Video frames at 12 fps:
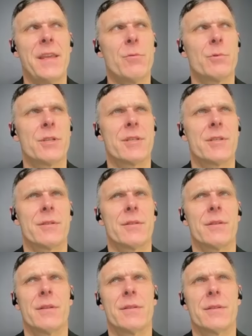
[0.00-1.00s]
think it was
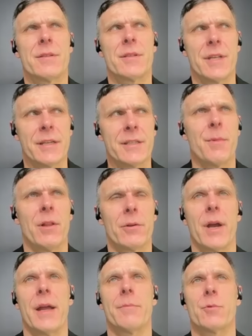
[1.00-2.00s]
6
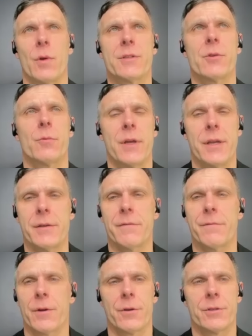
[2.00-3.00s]
milligrams once a week
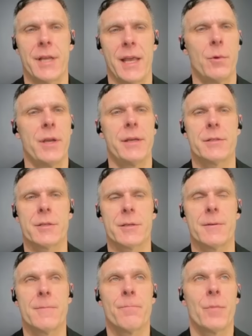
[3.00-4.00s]
for 10
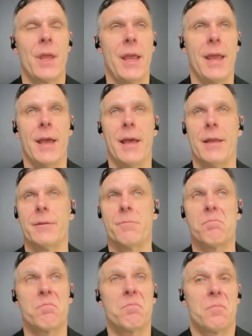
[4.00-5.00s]
weeks. And